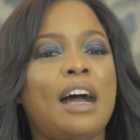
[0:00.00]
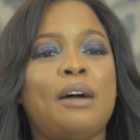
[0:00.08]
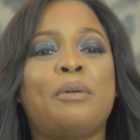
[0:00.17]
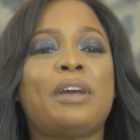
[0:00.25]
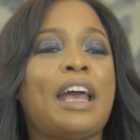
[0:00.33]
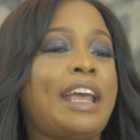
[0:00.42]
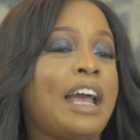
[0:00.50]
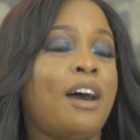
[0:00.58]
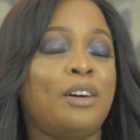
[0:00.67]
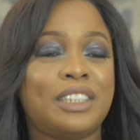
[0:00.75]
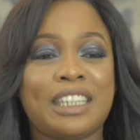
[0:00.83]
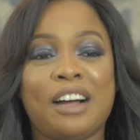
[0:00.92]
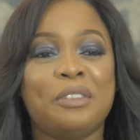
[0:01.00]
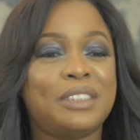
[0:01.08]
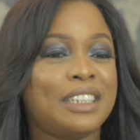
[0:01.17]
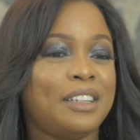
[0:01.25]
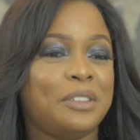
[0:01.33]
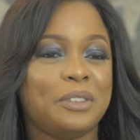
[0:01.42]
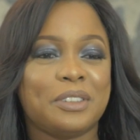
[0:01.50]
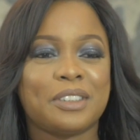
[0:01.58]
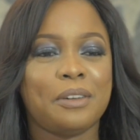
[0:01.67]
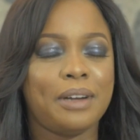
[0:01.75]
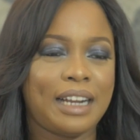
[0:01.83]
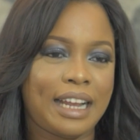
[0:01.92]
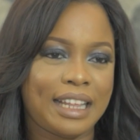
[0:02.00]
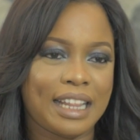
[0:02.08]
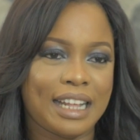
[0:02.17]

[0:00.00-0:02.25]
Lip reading: Awoyaya or Shangotedo or somewhere like